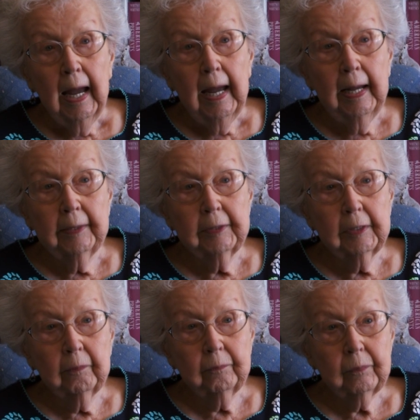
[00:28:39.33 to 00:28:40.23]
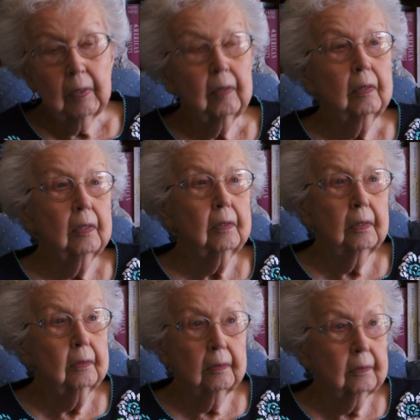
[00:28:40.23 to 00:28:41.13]
And um,
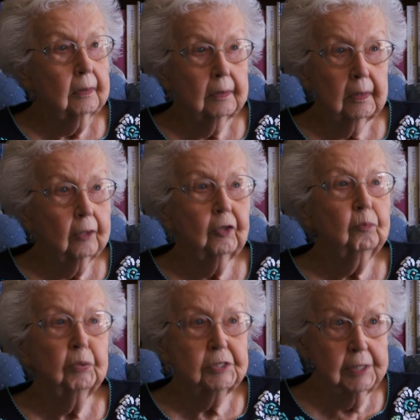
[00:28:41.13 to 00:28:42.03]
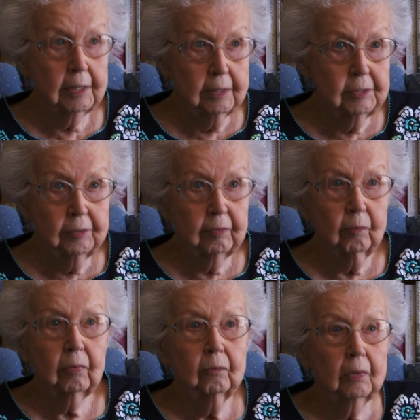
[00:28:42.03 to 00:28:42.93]
a good percentage of
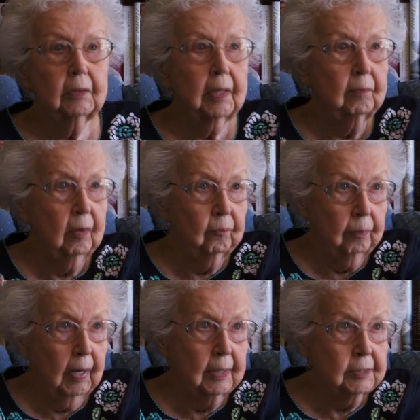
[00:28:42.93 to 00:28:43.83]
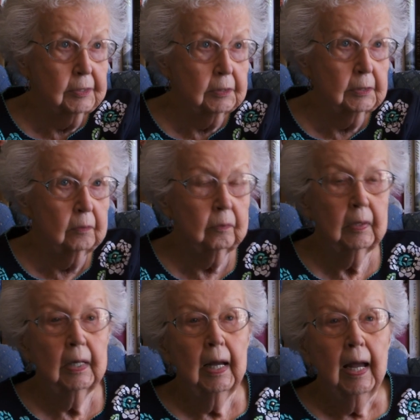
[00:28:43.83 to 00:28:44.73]
them would come up positive.
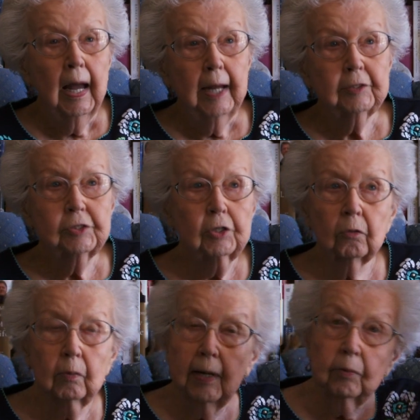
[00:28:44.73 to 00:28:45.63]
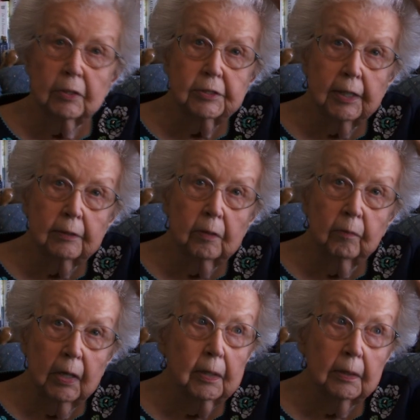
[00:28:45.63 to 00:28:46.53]
And so we would send
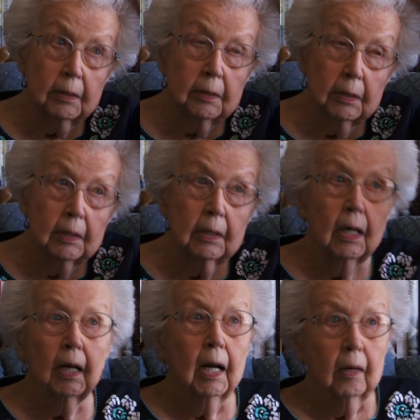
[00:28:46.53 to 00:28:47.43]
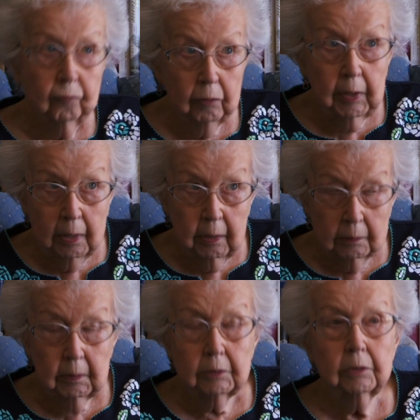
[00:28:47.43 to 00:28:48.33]
them in free
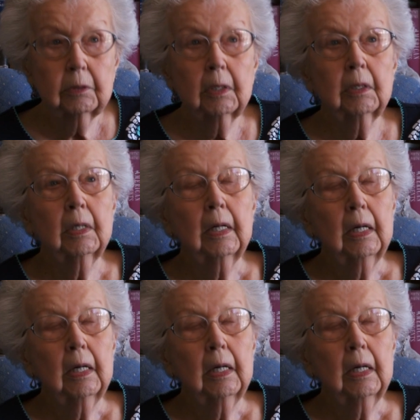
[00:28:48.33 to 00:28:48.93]
to the